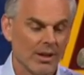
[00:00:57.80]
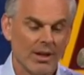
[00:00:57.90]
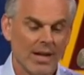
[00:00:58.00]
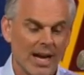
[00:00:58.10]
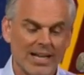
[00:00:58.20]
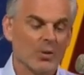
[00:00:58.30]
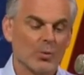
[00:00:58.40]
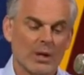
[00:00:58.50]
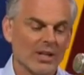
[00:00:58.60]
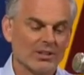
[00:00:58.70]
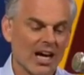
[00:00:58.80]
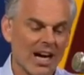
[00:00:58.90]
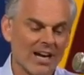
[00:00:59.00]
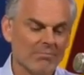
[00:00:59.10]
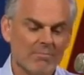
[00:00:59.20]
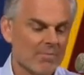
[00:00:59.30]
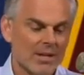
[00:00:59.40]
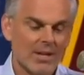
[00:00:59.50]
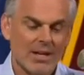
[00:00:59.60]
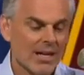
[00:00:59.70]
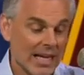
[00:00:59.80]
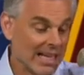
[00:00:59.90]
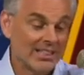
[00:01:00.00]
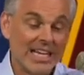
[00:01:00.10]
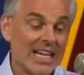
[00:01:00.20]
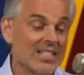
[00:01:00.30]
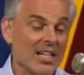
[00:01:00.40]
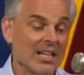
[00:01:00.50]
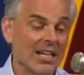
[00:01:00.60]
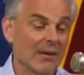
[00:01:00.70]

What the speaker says: And in real time, it's easy to get a